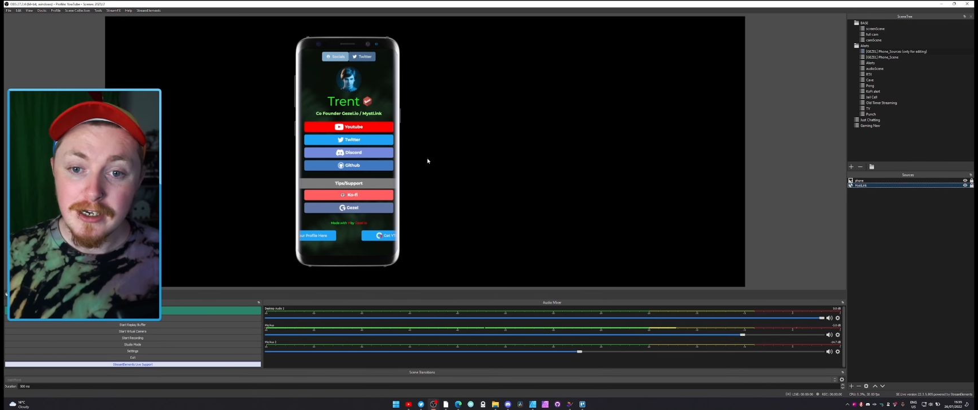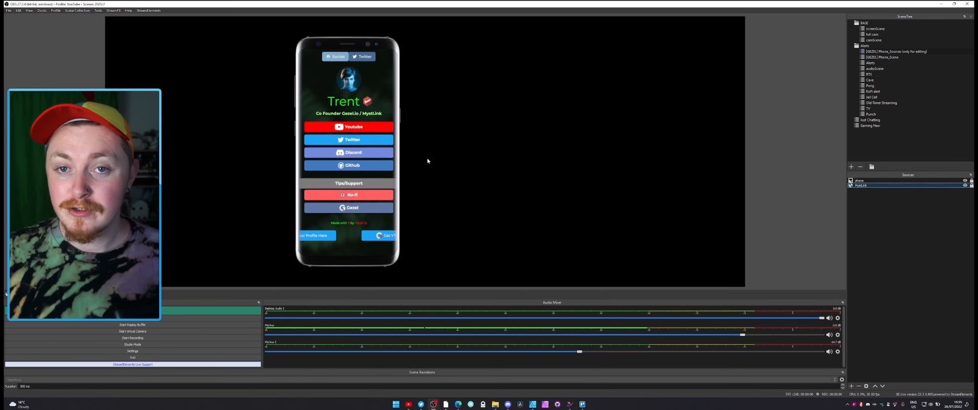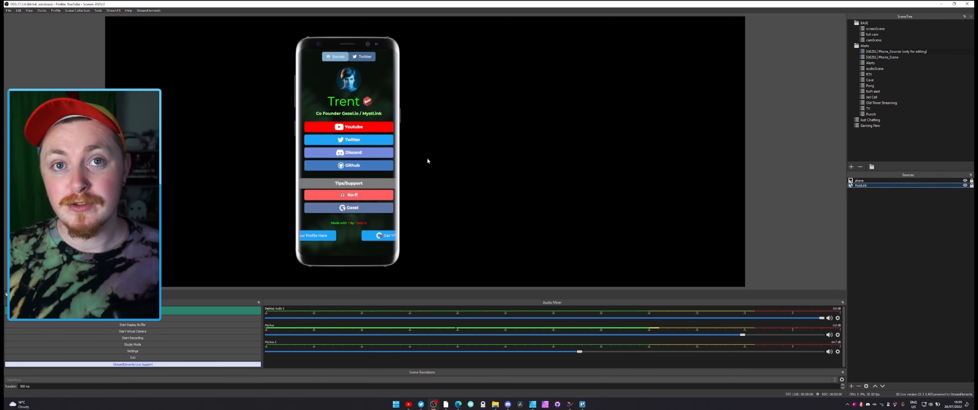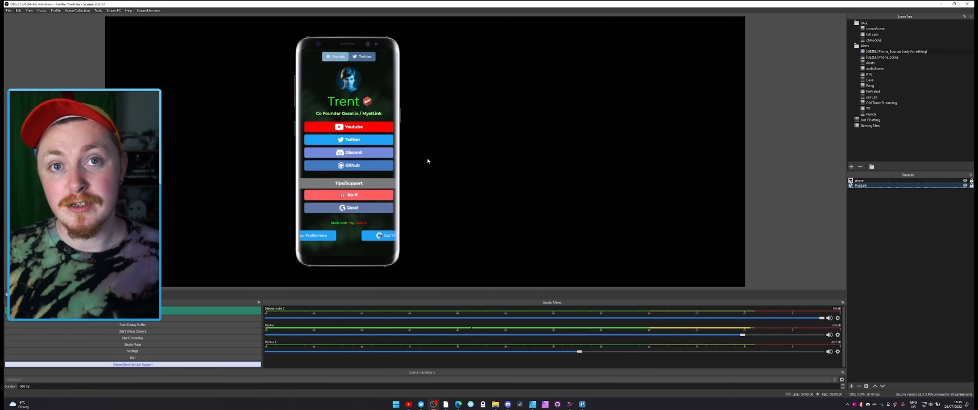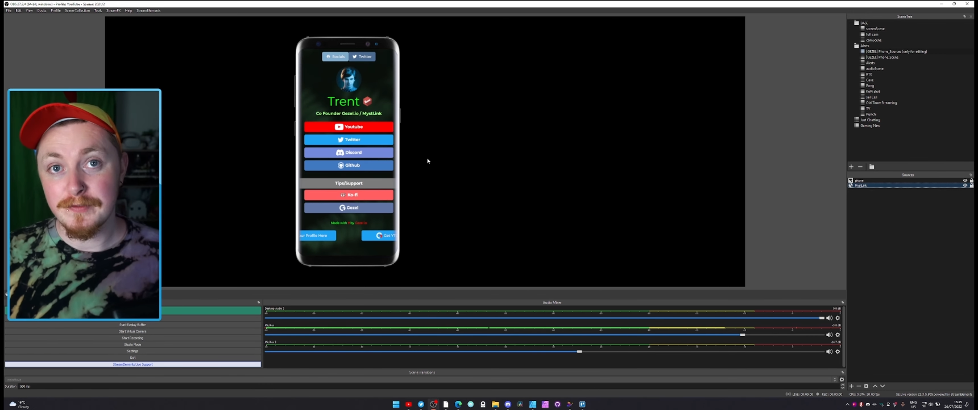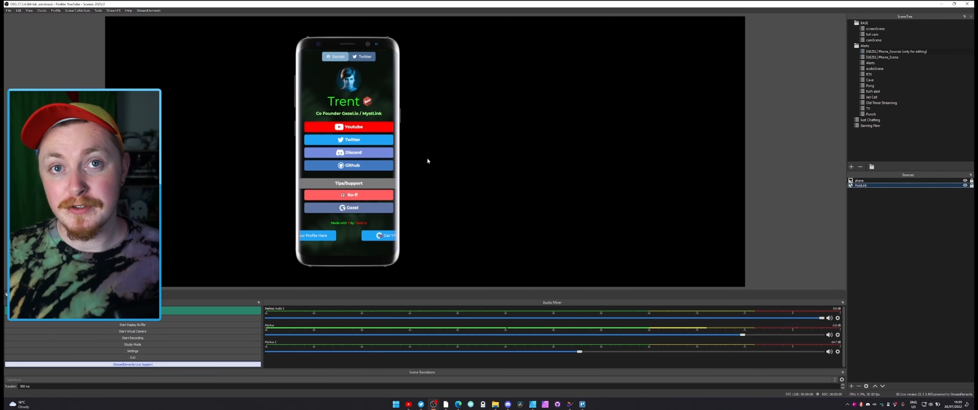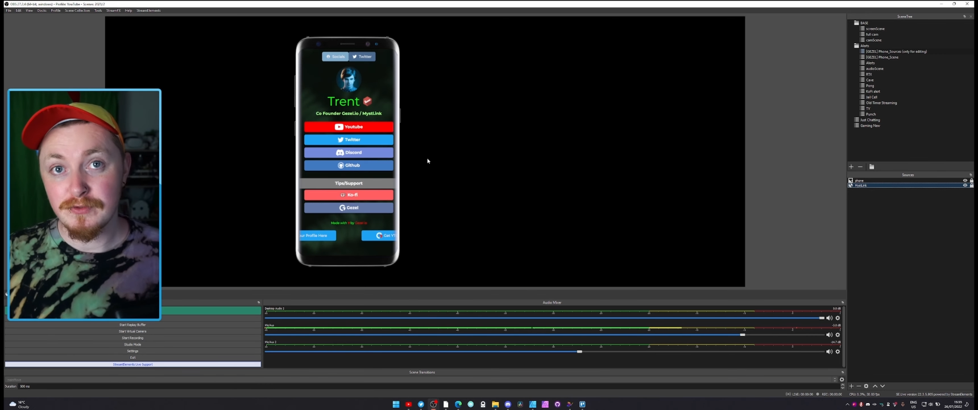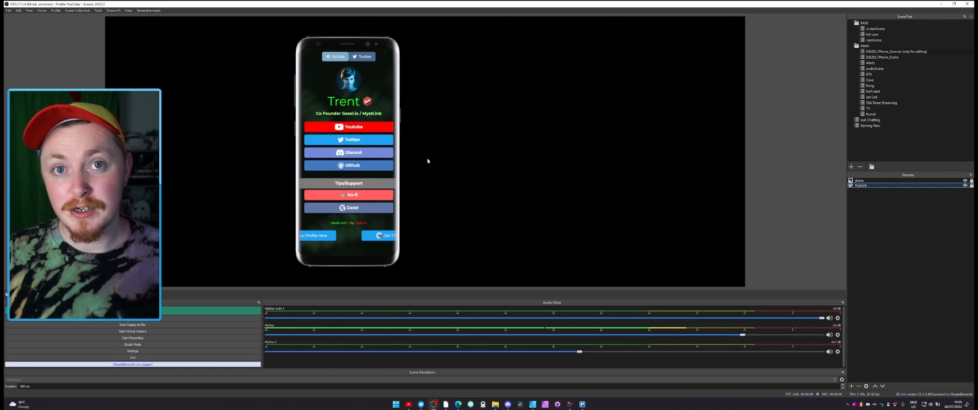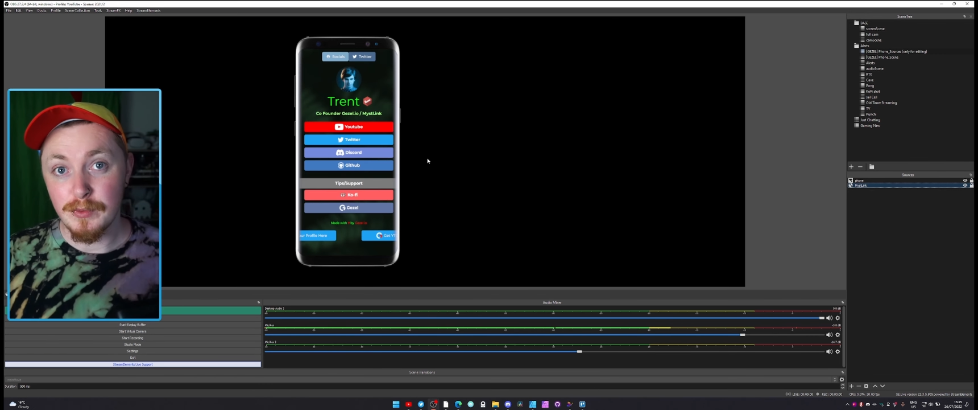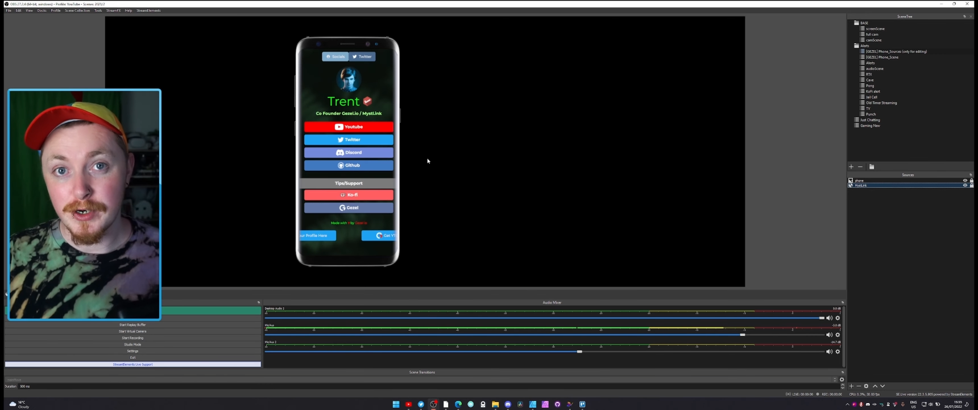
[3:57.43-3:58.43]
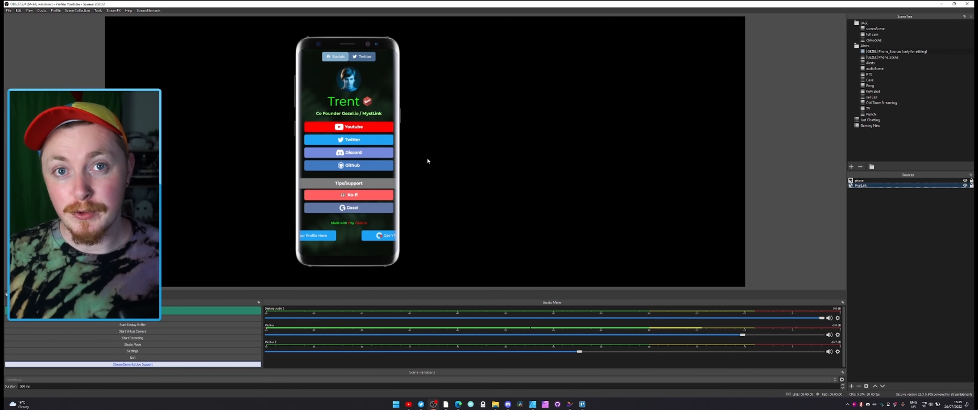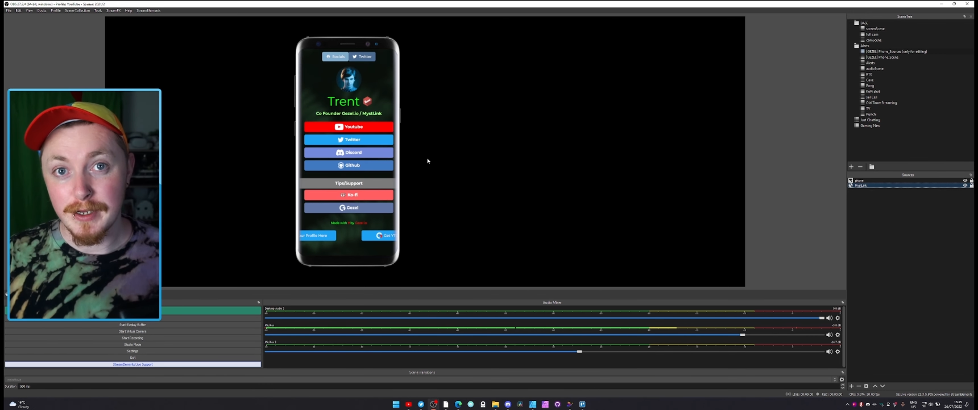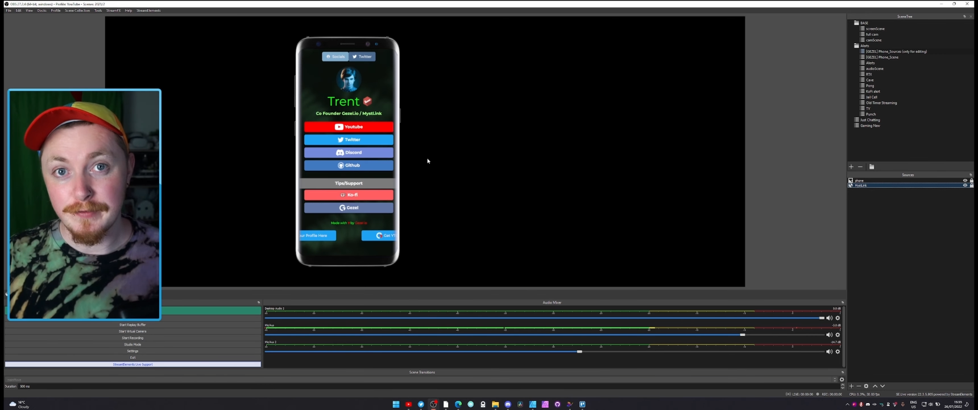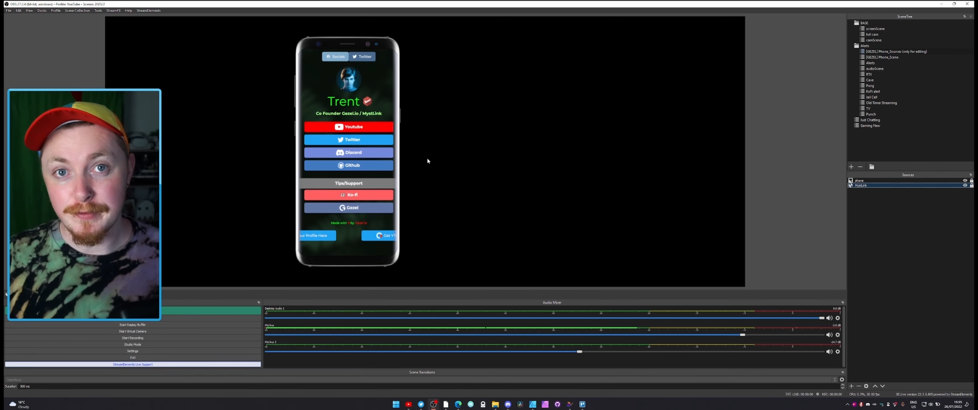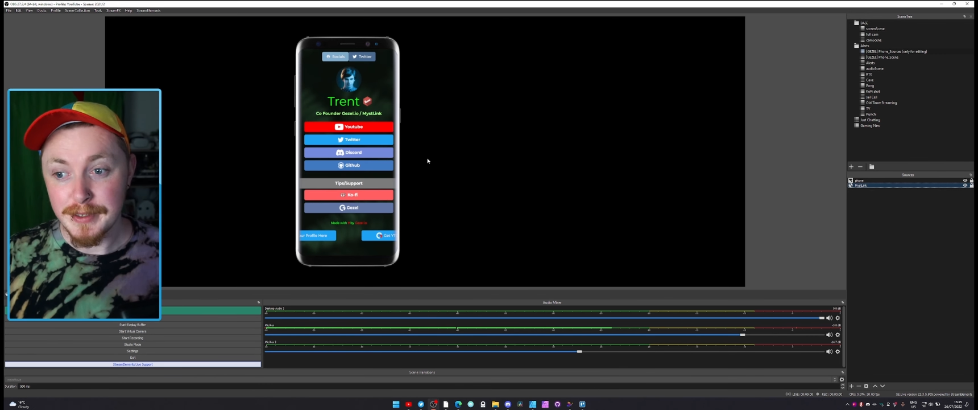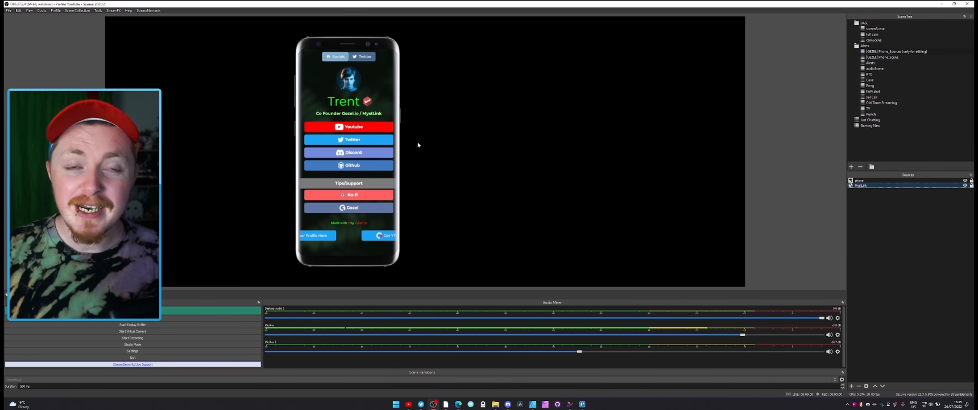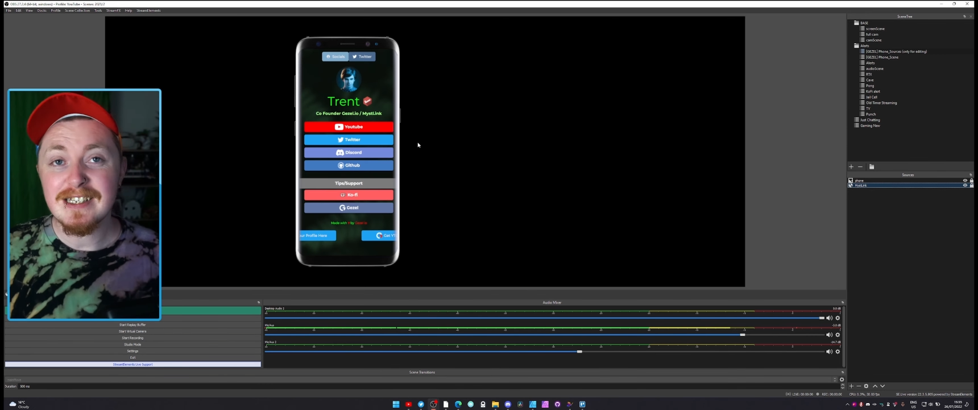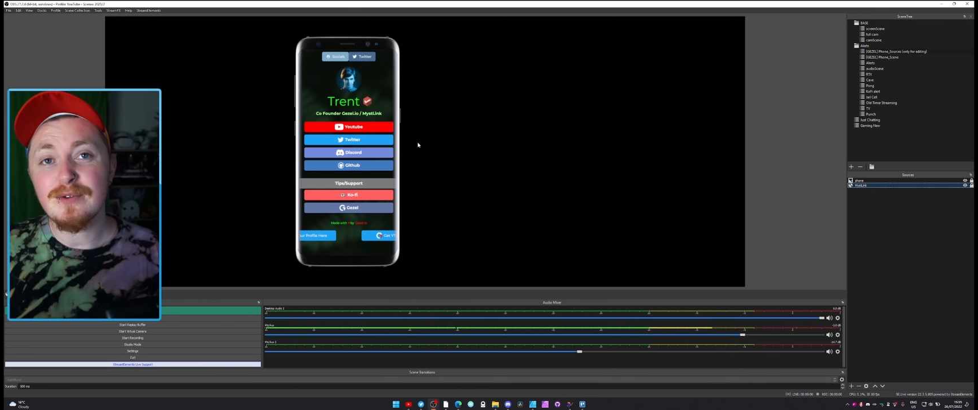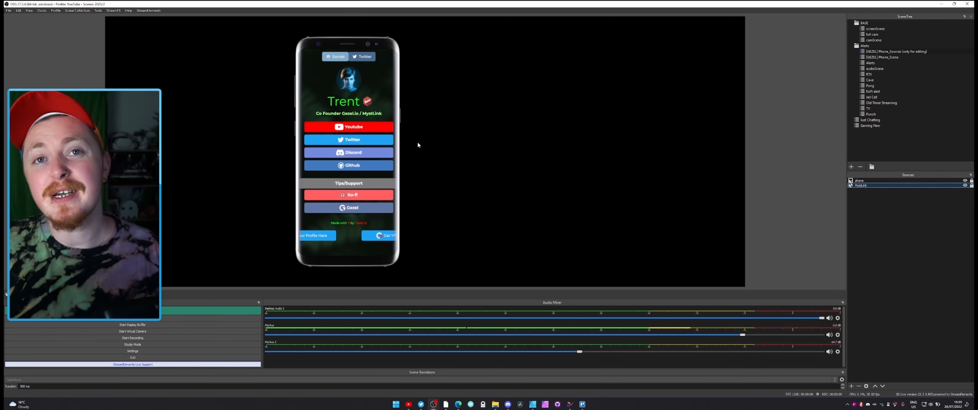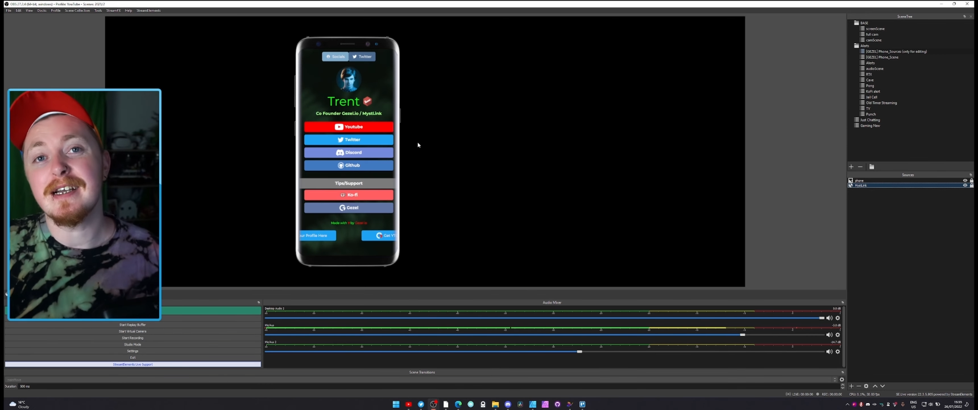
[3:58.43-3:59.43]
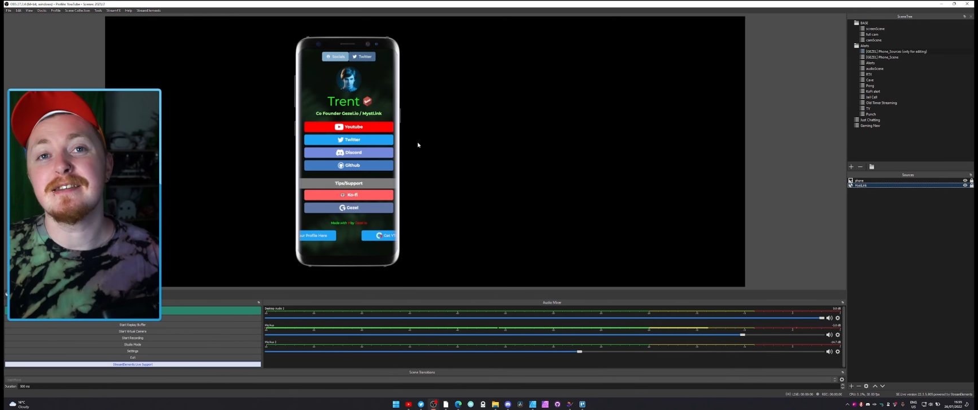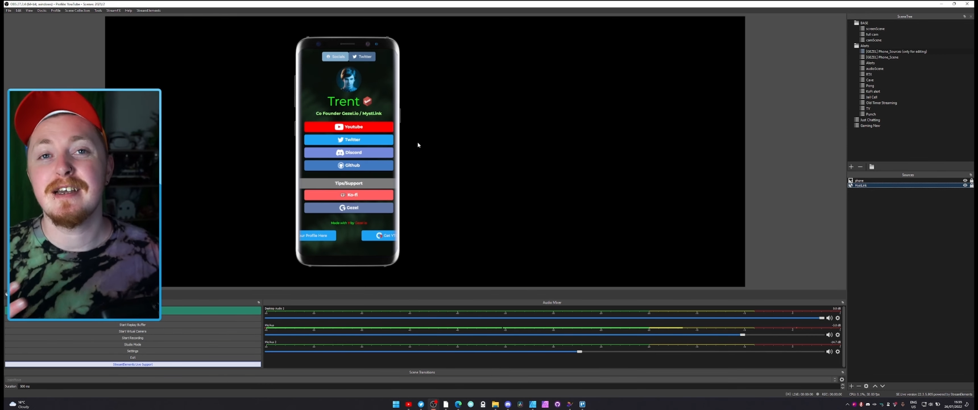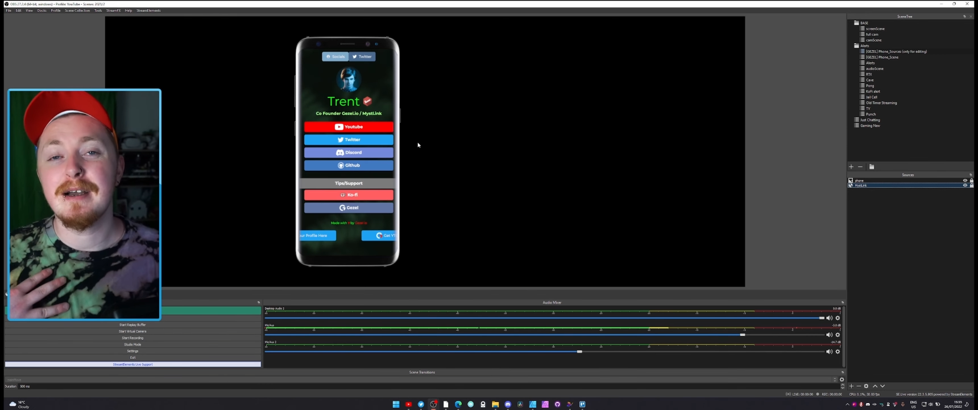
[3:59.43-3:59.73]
so stuff doesn't really work well for me. But that's okay, because I